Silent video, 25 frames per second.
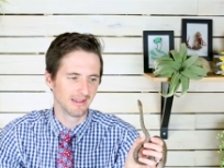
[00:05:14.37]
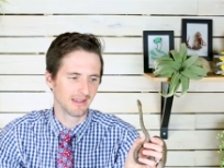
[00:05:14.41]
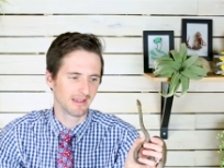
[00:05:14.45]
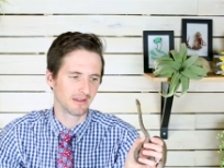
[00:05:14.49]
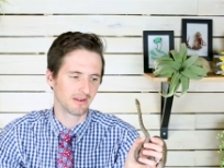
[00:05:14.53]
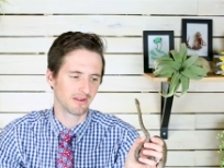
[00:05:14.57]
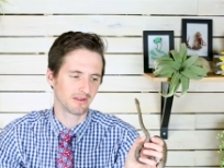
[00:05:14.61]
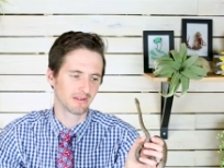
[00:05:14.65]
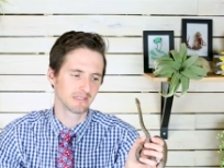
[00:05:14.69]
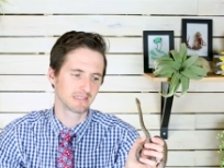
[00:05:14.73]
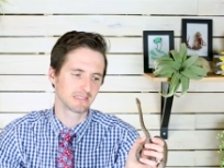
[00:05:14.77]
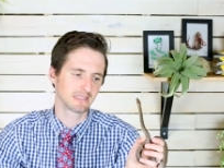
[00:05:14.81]

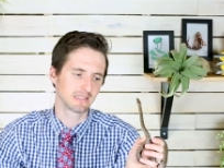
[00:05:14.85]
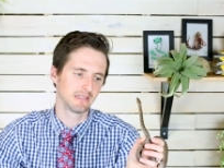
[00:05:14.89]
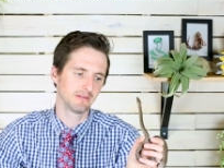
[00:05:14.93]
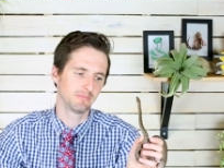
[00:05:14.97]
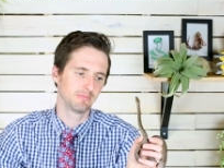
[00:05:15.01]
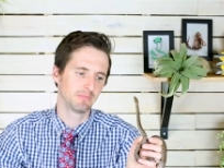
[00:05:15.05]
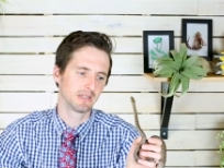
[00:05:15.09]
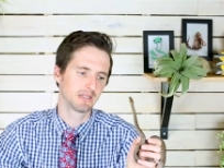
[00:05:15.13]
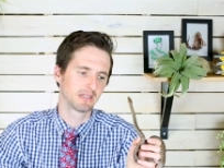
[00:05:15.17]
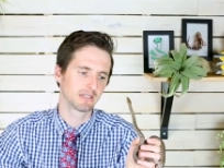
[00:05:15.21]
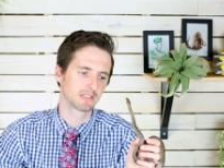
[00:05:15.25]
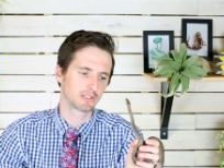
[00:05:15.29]
And honestly,
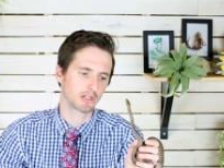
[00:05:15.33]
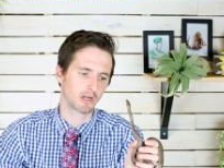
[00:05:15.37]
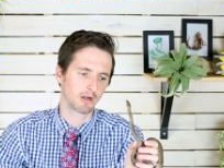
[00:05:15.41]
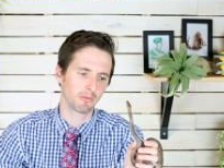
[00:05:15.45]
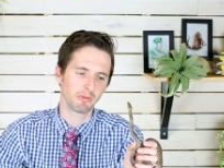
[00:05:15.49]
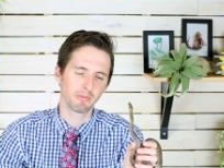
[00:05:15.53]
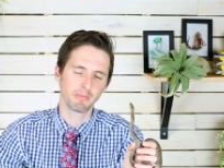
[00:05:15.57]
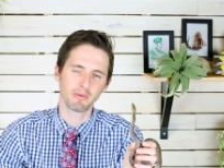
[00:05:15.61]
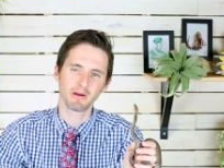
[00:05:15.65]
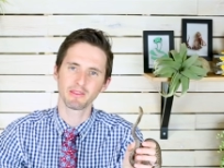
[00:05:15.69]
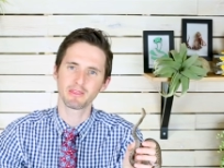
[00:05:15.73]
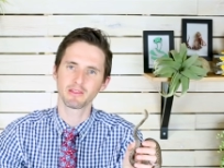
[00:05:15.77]
because
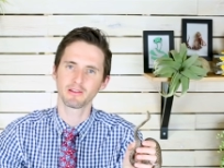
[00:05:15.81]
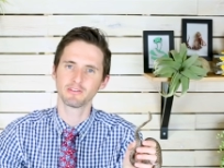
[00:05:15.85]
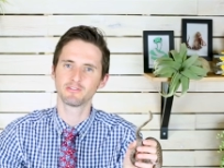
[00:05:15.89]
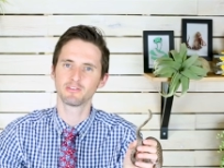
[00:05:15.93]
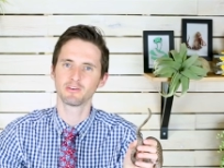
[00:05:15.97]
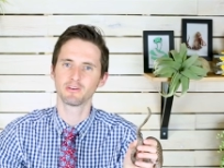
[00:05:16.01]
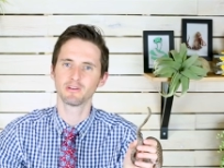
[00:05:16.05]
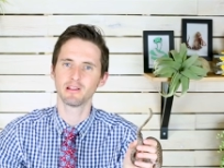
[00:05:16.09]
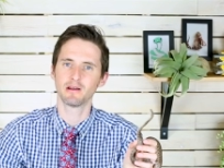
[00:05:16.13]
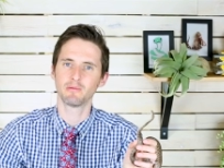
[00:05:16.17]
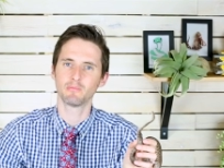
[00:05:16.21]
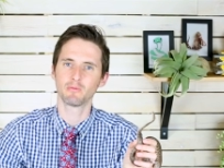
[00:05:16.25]
carpet
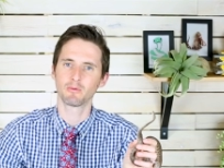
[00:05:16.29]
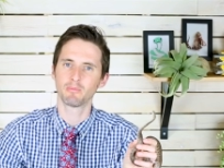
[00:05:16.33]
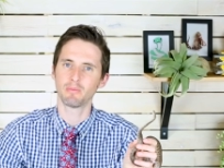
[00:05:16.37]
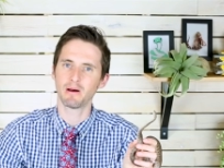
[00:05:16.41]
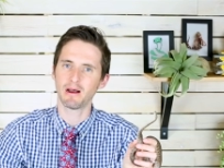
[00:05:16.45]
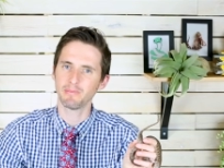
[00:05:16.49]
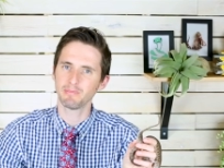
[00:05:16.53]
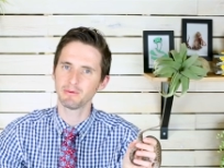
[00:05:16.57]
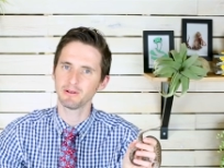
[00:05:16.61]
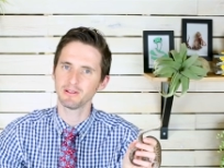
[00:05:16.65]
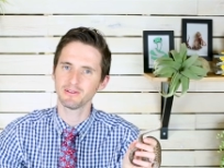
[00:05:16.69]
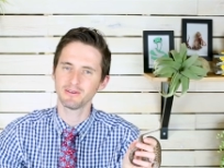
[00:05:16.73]
pythons are a lot more
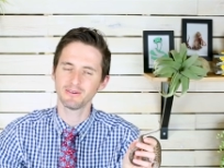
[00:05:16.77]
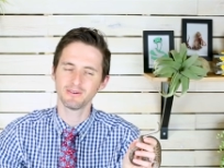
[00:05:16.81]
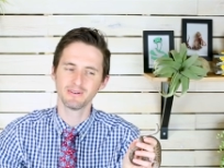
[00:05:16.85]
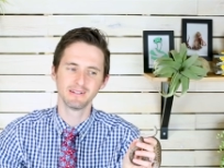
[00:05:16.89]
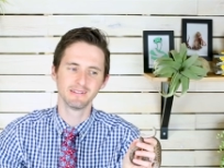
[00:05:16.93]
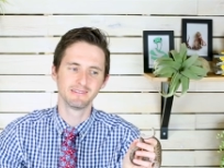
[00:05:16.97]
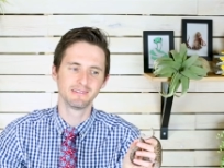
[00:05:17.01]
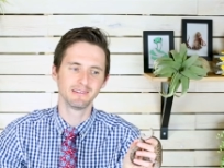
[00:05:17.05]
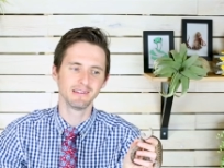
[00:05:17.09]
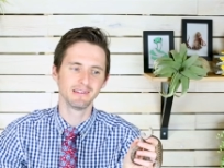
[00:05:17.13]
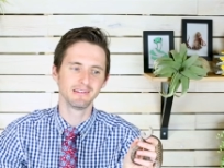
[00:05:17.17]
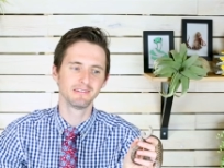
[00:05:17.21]
popular,
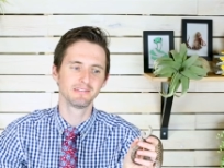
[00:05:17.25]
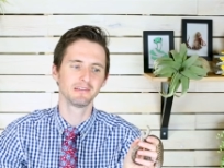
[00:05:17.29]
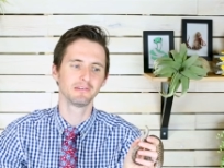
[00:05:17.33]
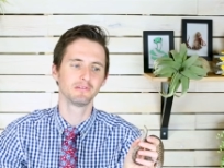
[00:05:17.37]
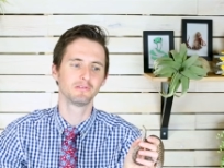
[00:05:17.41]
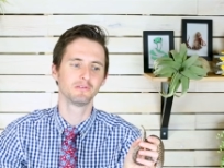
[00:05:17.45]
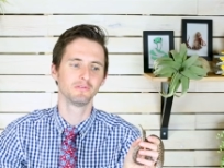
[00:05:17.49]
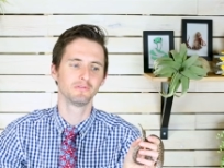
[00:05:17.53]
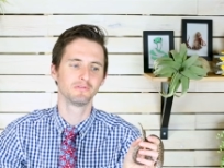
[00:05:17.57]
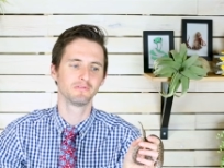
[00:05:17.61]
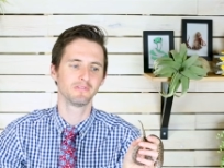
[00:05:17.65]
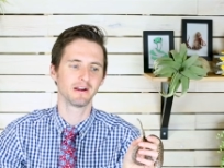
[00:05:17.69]
it's easy
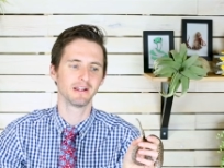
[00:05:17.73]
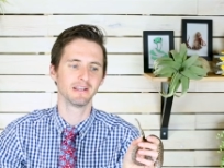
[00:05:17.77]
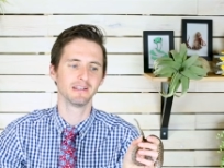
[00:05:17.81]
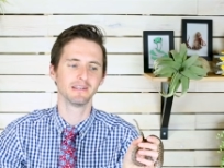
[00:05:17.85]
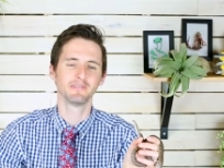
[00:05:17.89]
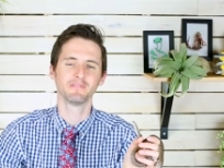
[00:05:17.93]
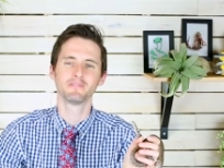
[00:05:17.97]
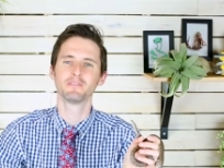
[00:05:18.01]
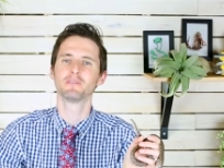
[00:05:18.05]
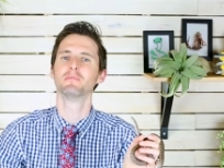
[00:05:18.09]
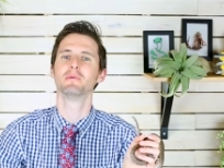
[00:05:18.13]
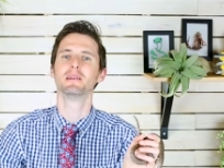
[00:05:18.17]
to find
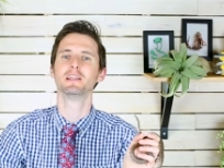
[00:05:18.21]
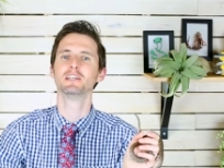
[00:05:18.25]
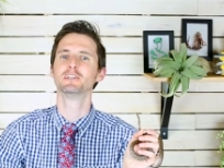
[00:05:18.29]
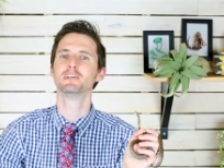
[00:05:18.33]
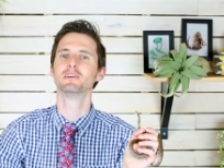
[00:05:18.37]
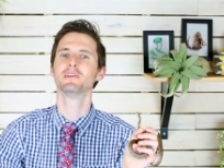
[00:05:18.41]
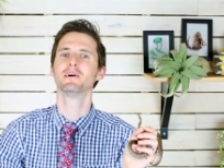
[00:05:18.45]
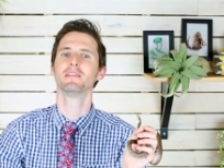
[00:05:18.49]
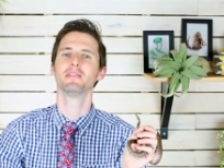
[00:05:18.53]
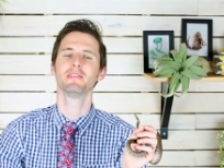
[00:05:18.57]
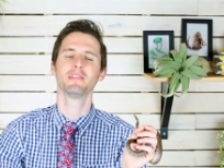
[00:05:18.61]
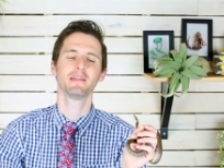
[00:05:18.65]

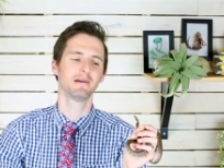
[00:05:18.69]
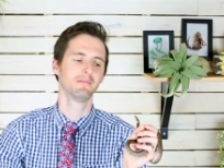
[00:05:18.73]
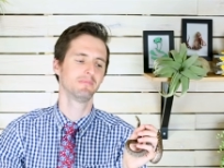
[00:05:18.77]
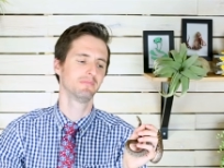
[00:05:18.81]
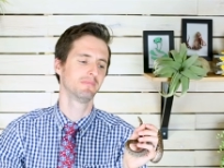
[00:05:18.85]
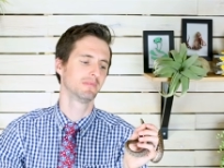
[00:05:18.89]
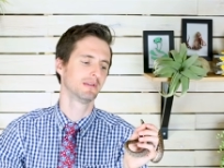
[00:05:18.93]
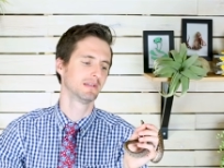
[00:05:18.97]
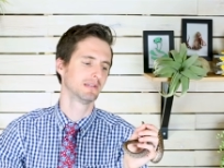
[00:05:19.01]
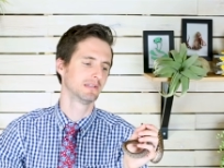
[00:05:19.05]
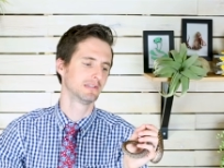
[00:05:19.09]
information on them